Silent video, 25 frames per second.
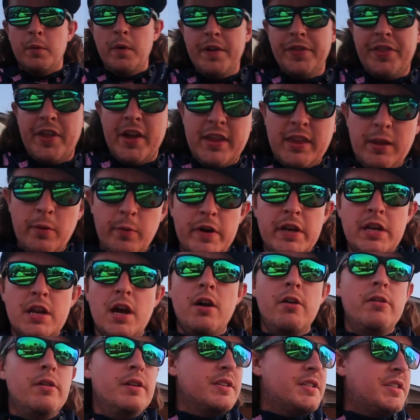one thing that we
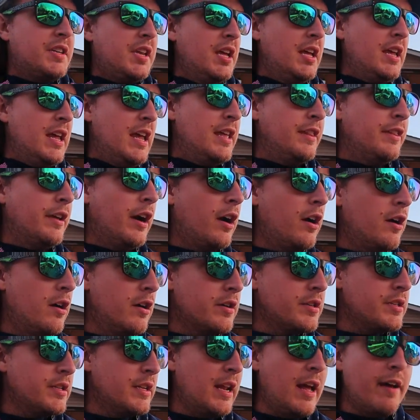noticed in the
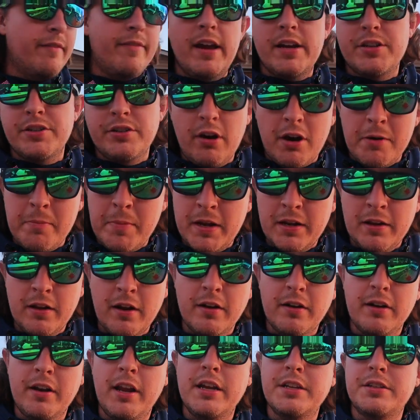hearse, and I've actually already been
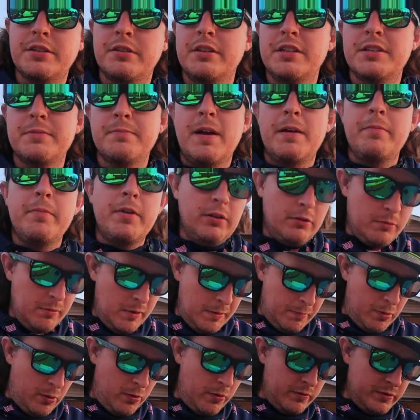there today, so this might be a little
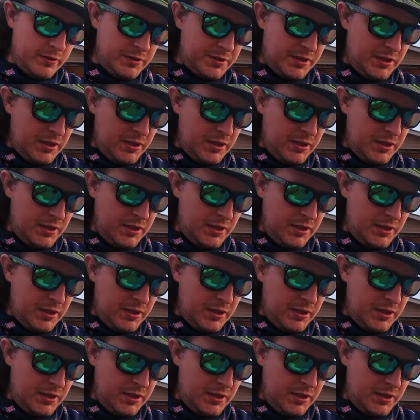bit pointless.